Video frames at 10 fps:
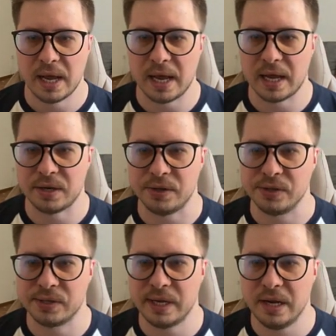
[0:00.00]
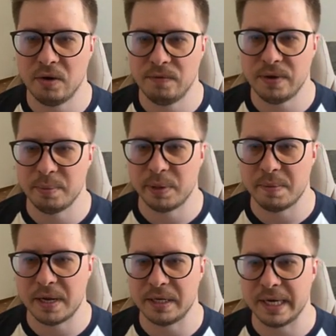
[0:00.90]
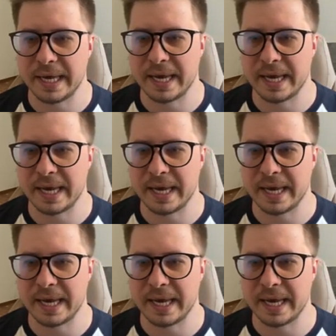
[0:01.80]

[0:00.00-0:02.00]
and instead of implementing